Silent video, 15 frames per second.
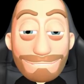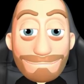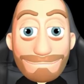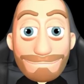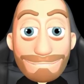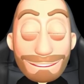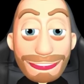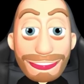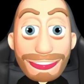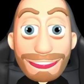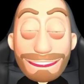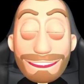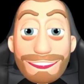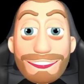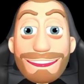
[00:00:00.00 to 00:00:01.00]
sell it
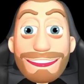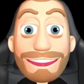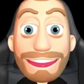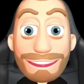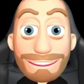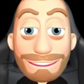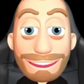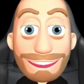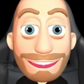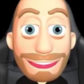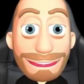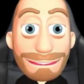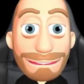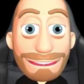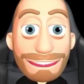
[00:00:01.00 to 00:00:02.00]
into the LP
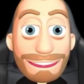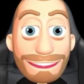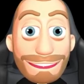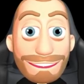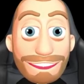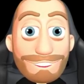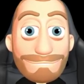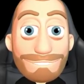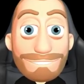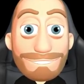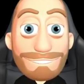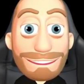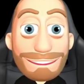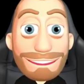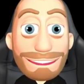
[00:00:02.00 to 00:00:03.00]
and they move the
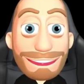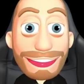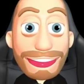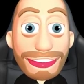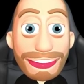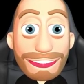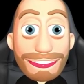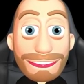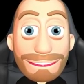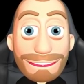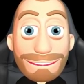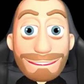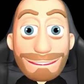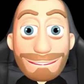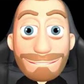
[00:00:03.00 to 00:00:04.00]
price down
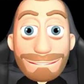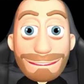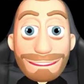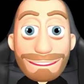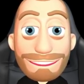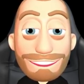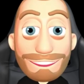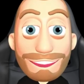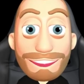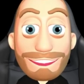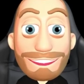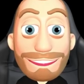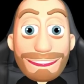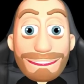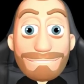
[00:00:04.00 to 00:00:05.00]
as they do it,
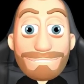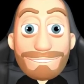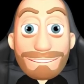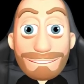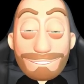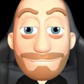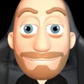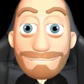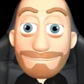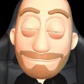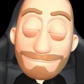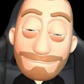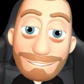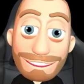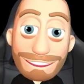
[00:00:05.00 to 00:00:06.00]
we understand that
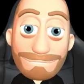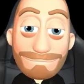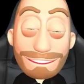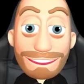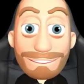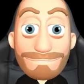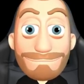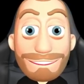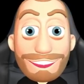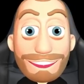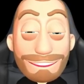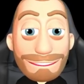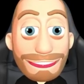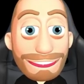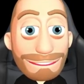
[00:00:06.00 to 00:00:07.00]
there's going to be some people
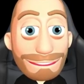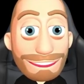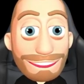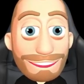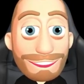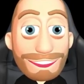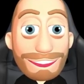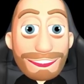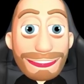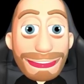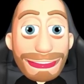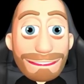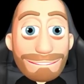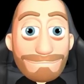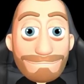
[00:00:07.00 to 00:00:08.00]
that really want
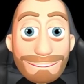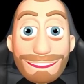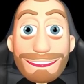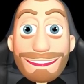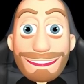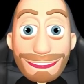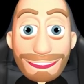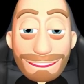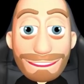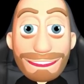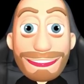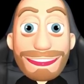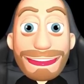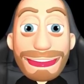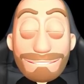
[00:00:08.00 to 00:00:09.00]
to be later
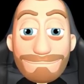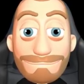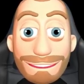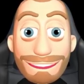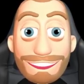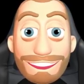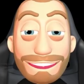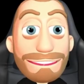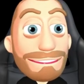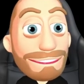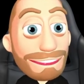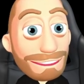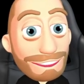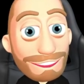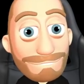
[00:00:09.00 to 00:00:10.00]
on in the airdrop and
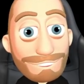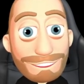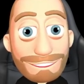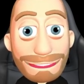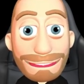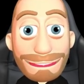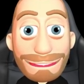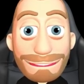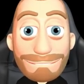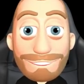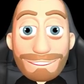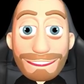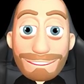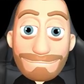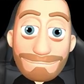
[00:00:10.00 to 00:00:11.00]
some people that don't
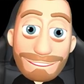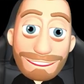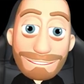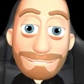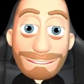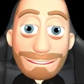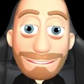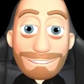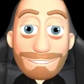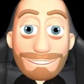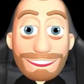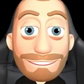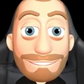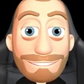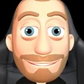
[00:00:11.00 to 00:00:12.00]
mind being first
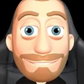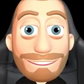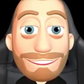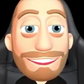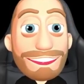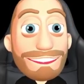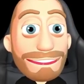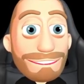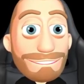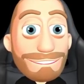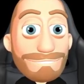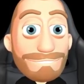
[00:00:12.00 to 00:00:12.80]
in the airdrop, and